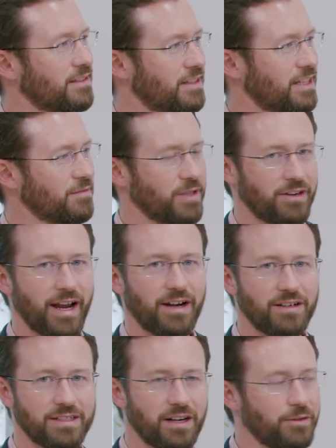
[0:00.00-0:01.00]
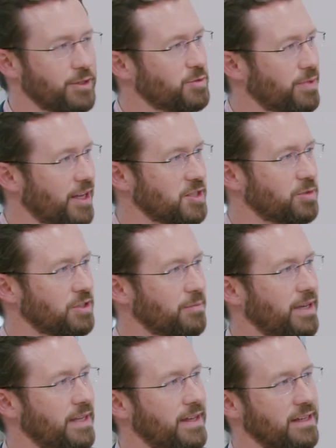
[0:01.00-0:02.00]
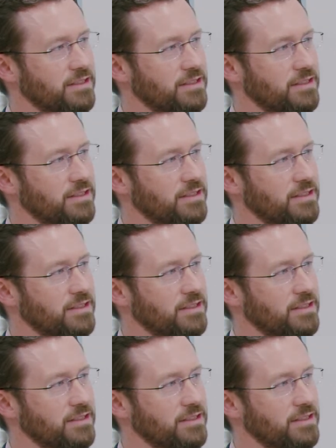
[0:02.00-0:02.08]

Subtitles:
It'd be your heirs that are responsible to pay that